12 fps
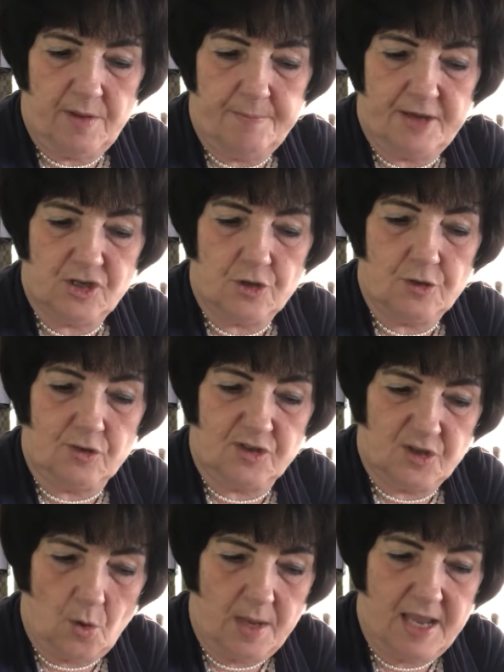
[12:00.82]
picture, they're
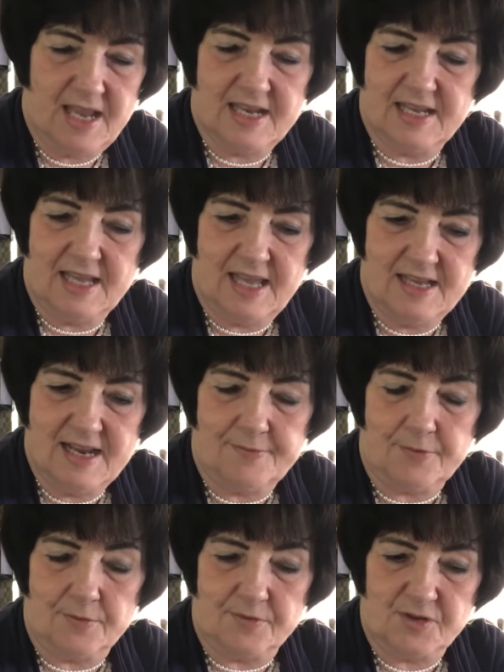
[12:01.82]
soaking it again
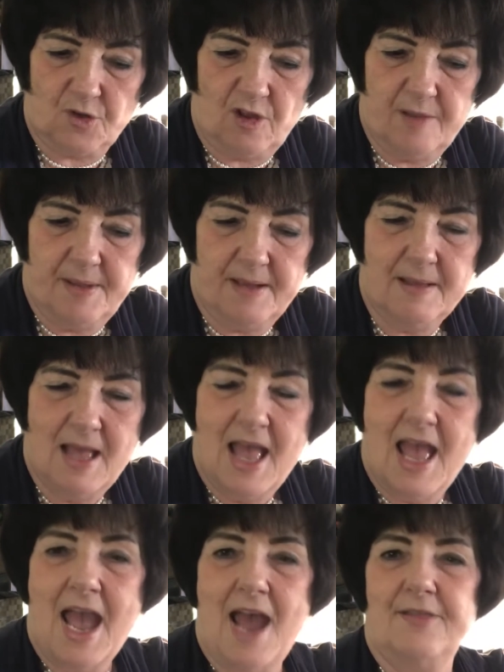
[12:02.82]
after the scraping,
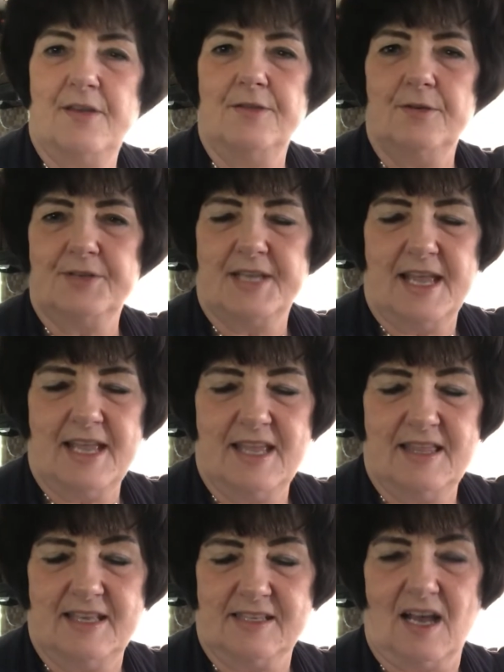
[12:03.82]
and then they're
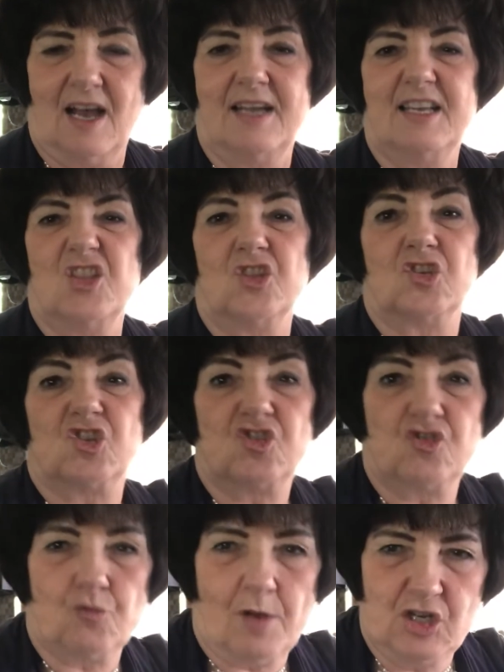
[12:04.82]
taking this hide and they're
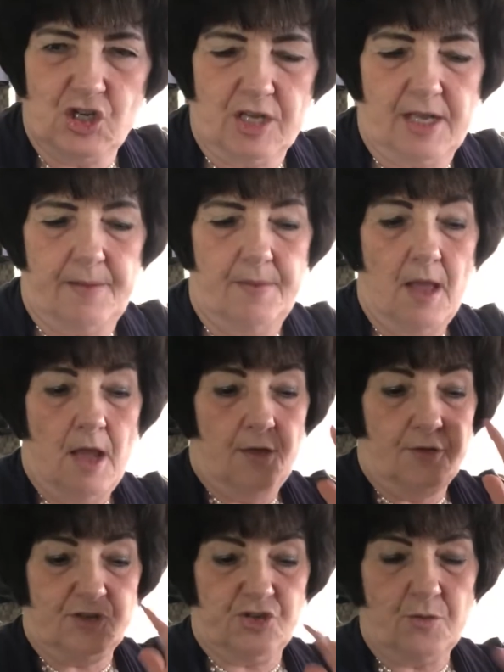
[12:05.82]
stretching it.
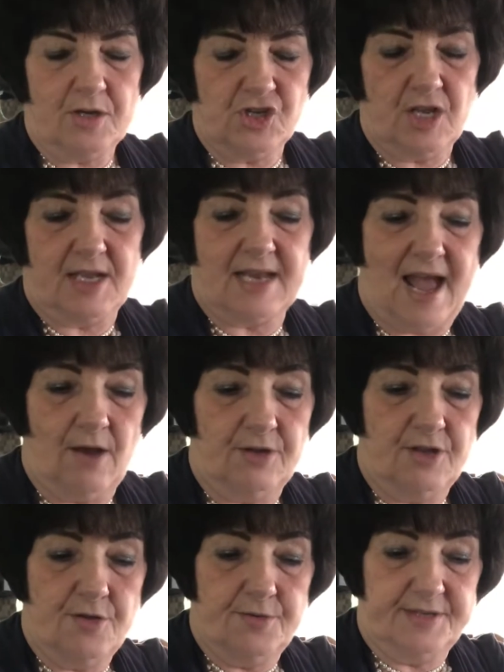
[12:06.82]
They're stretching it out,
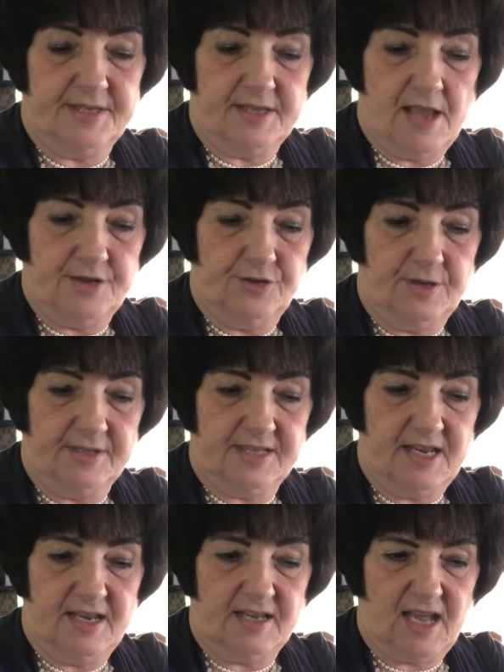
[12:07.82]
as you can
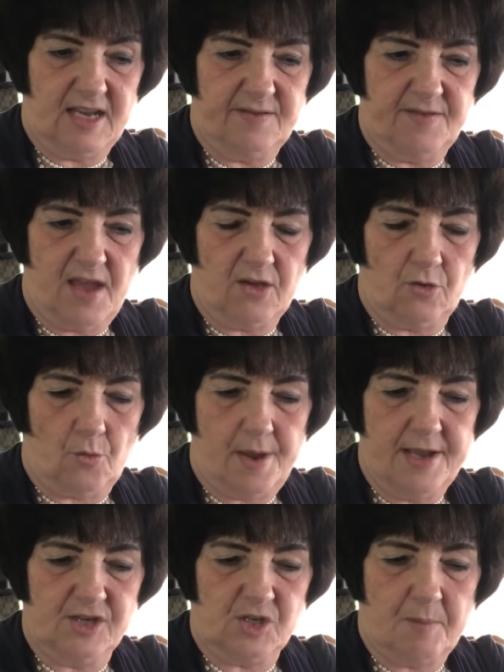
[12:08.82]
see in kind of that
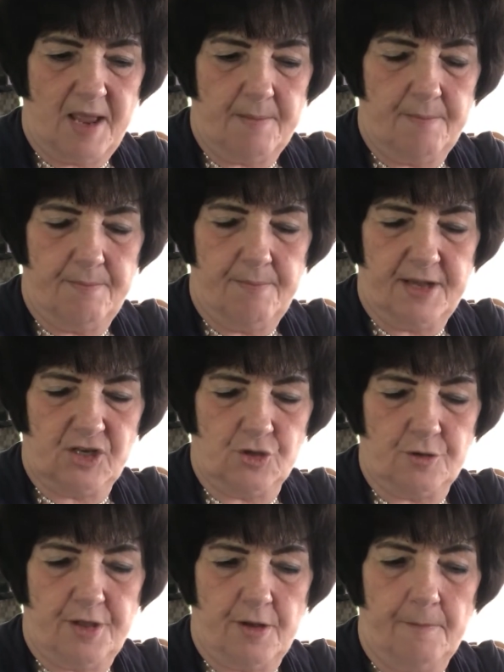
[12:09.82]
grayish
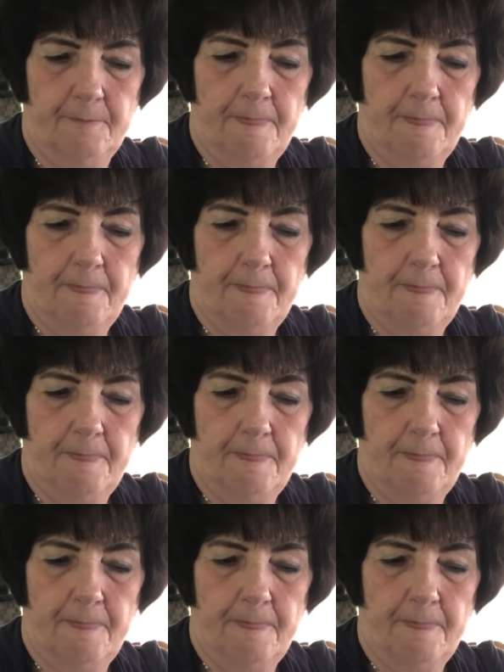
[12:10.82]
picture there.